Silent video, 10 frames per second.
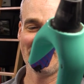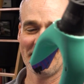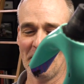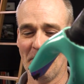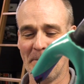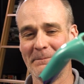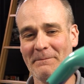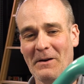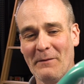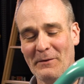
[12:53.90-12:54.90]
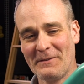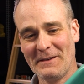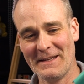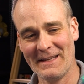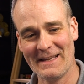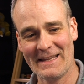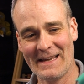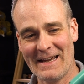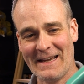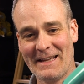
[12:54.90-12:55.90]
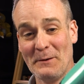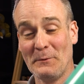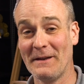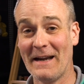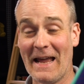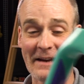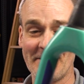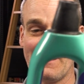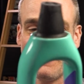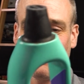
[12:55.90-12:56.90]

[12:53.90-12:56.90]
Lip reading: No, obviously, it was in an accident.